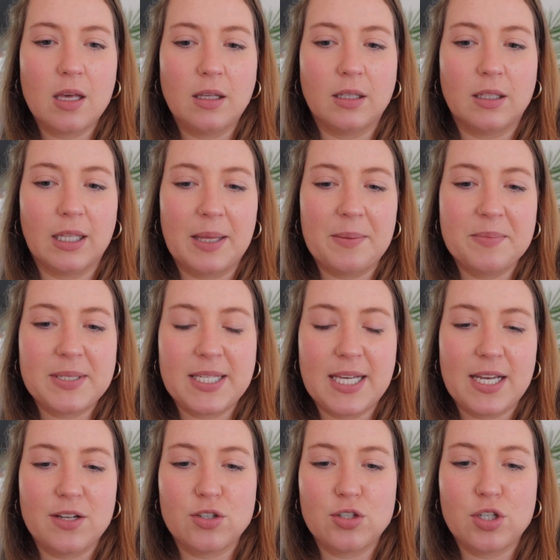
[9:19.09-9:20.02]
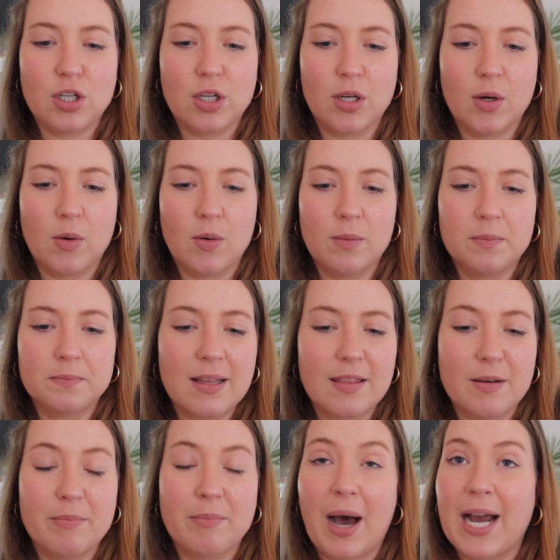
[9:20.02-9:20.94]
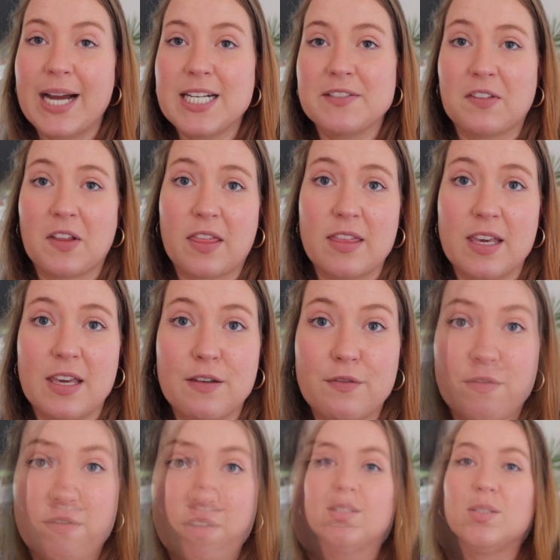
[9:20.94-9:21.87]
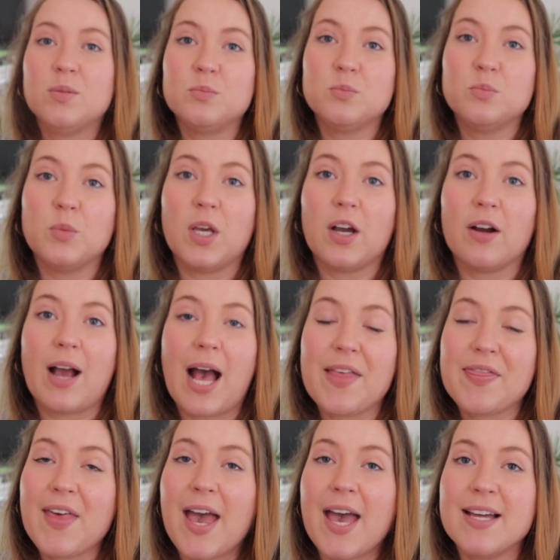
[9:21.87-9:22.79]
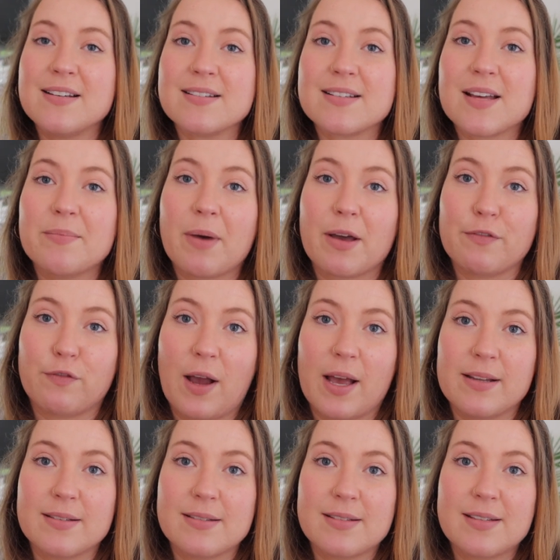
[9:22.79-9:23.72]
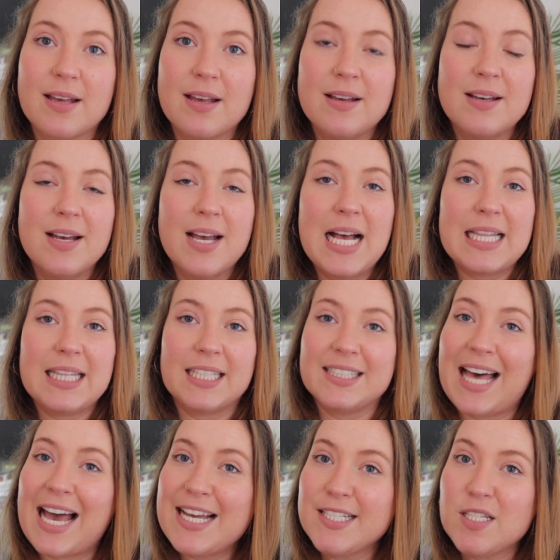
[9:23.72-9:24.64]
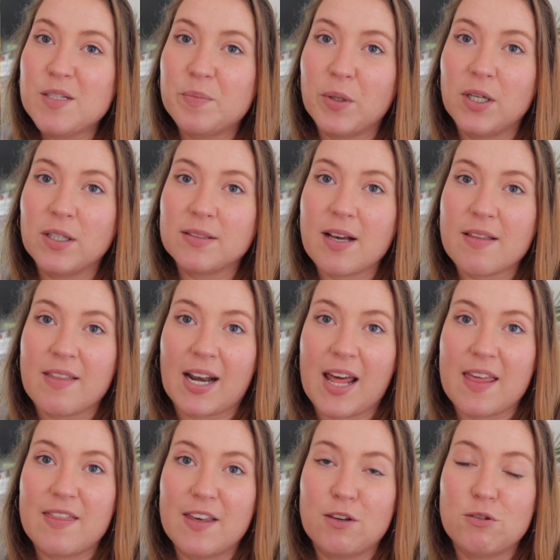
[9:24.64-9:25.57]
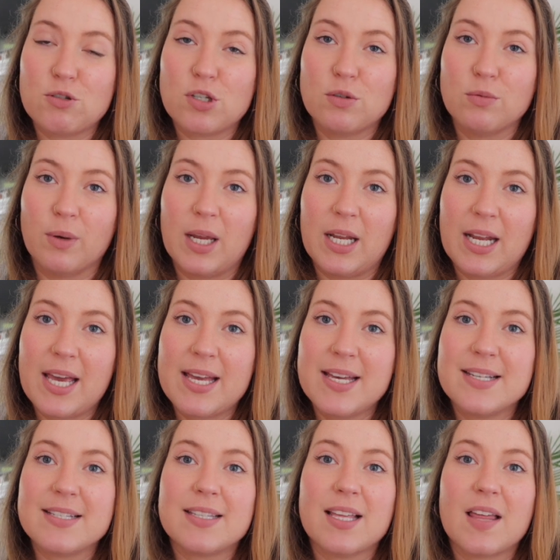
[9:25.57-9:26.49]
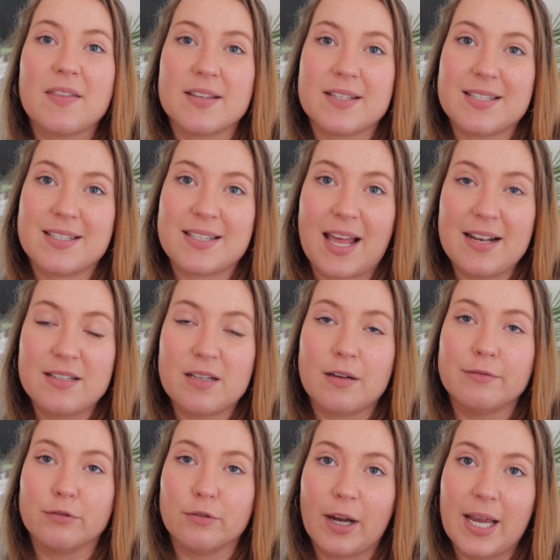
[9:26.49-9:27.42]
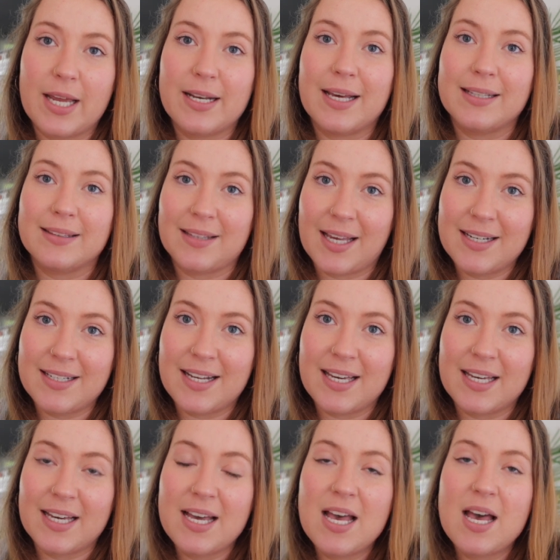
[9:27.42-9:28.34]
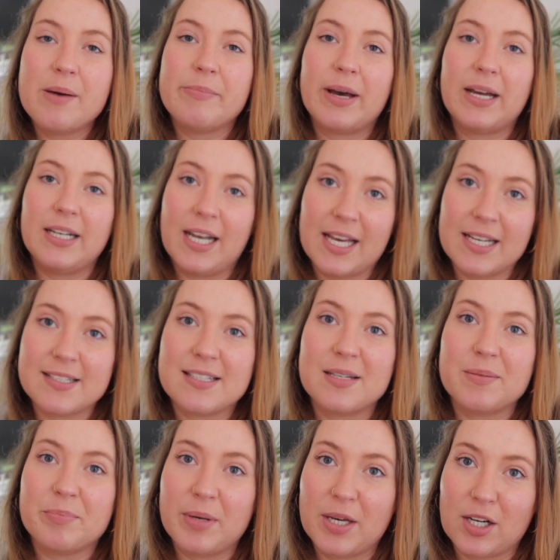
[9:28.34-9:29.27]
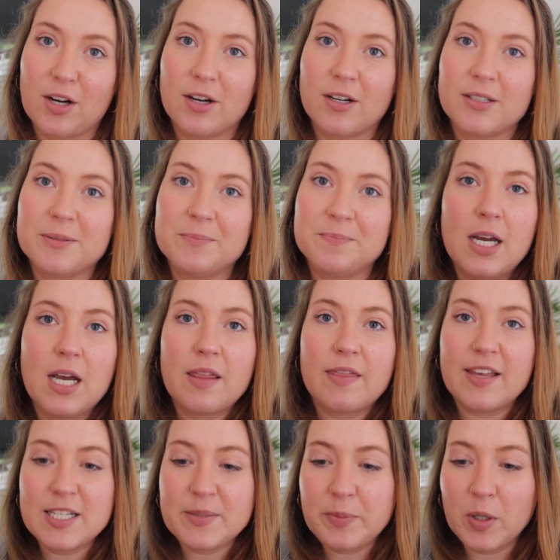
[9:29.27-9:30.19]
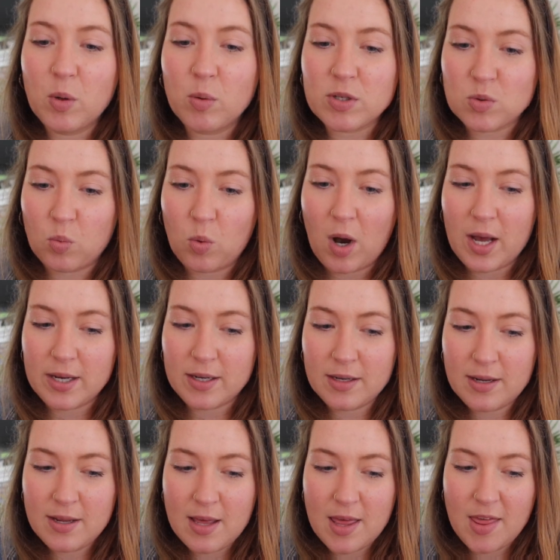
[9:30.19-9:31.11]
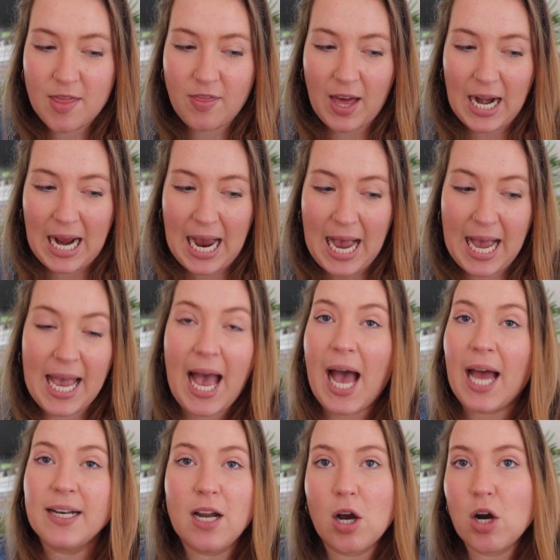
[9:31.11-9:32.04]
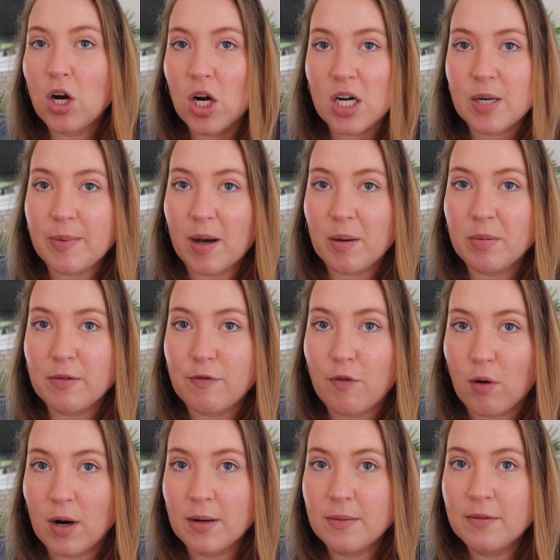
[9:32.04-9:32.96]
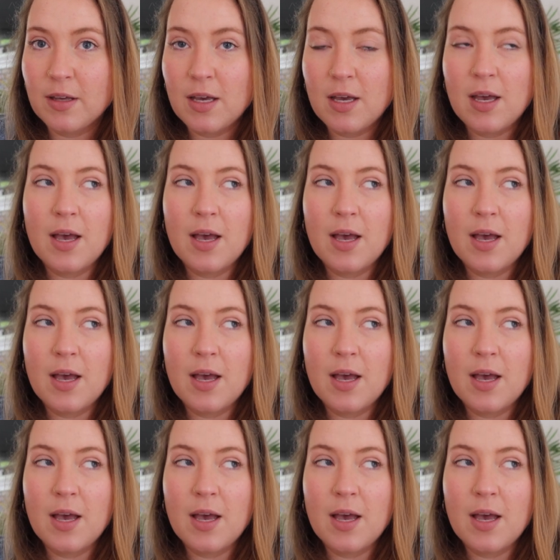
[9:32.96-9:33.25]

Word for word: glimpse into the mind of a thief. We are at the end, my friends. The last book that I think you should read is The Scent of Rain and Lightning by Nancy Pickard. This book was one that I had not heard about before,